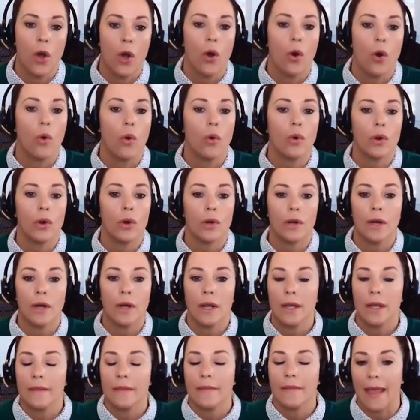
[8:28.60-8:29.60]
or
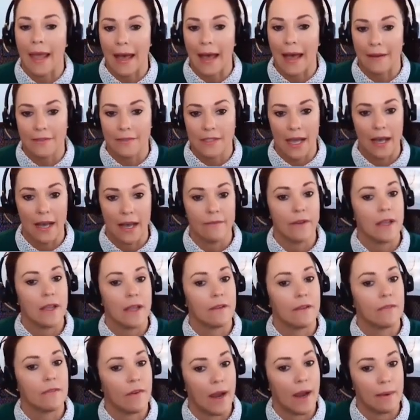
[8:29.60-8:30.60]
they have to have a
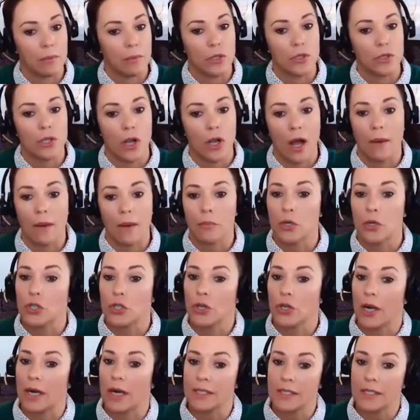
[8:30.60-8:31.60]
fiber to copper
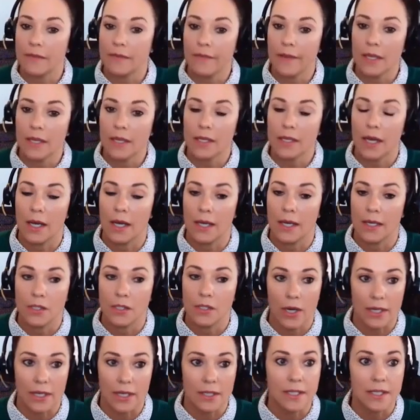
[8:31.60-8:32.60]

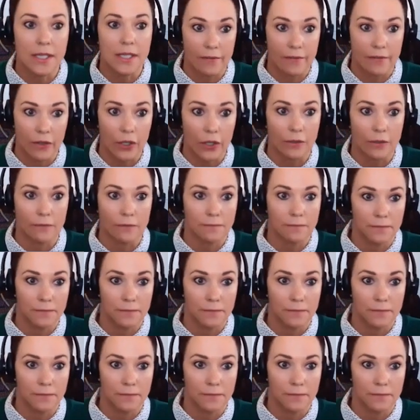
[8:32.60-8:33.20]
transceiver.